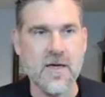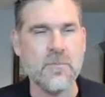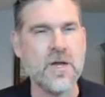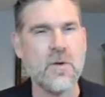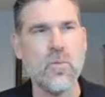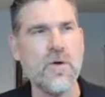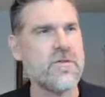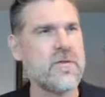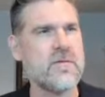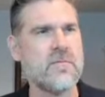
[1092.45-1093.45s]
but it
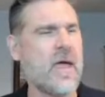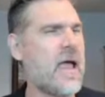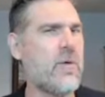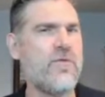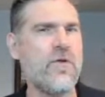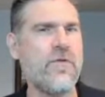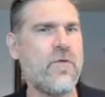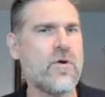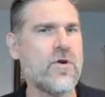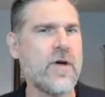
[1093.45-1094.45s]
wasn't helpful
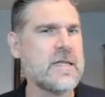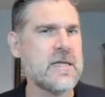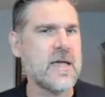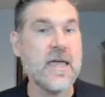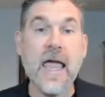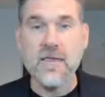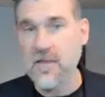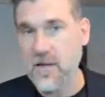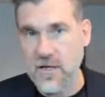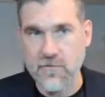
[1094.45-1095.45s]
for creating a case
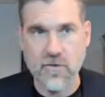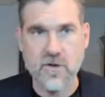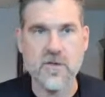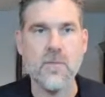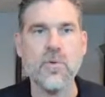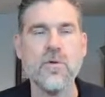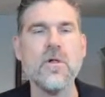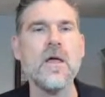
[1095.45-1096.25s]
study, for example.